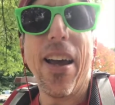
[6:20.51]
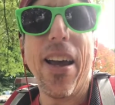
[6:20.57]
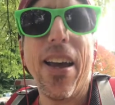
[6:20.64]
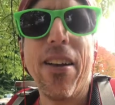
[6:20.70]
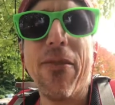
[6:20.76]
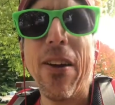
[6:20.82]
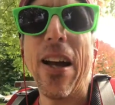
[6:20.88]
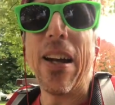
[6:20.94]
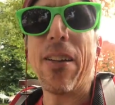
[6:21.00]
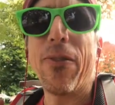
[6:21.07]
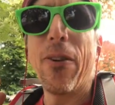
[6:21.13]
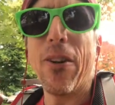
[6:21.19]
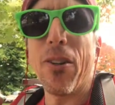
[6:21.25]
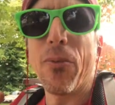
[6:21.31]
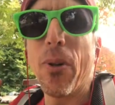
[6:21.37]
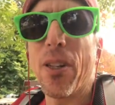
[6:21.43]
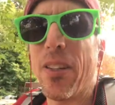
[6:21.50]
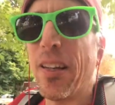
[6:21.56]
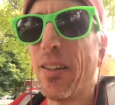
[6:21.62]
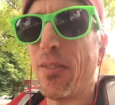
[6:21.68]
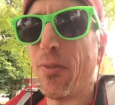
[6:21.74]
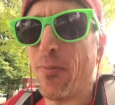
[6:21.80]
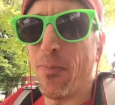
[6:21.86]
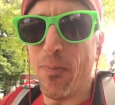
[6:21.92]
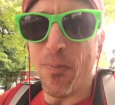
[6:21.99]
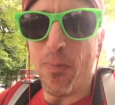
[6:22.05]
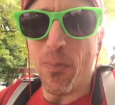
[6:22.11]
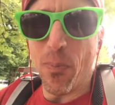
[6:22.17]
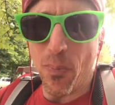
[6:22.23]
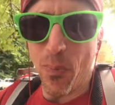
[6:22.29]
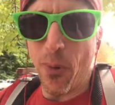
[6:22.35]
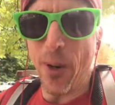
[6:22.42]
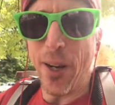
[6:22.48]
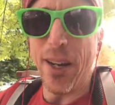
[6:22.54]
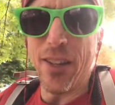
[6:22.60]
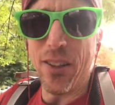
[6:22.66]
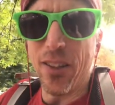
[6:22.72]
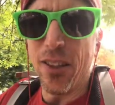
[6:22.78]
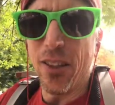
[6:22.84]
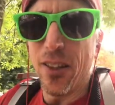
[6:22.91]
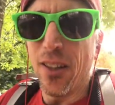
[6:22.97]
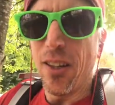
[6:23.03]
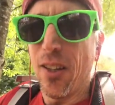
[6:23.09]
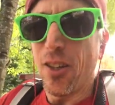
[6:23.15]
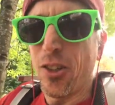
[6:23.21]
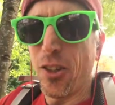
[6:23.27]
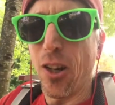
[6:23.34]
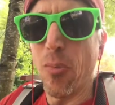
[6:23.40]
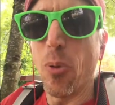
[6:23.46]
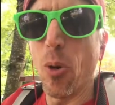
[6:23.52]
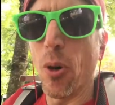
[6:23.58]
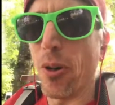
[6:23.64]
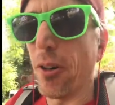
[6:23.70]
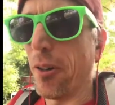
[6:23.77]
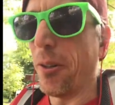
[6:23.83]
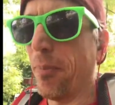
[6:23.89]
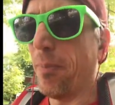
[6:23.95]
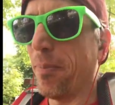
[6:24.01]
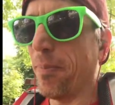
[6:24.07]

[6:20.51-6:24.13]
In fact, for as much as I've praised Shawn Porter,